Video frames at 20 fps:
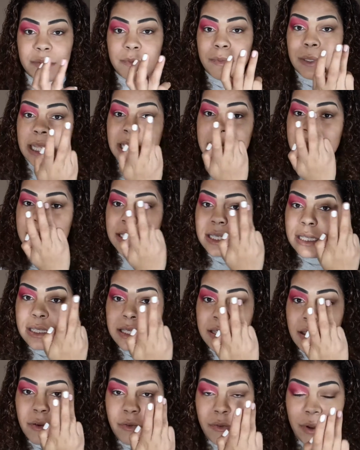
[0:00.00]
to place
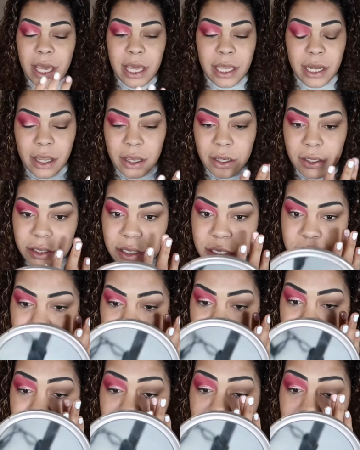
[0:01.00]
this right on
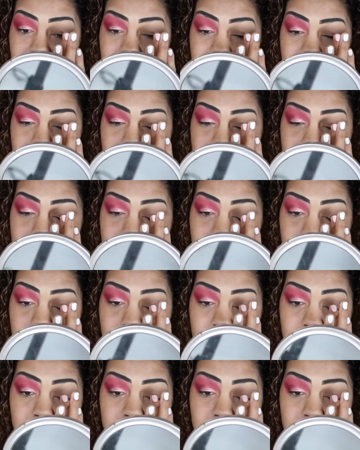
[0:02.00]
top of the lid.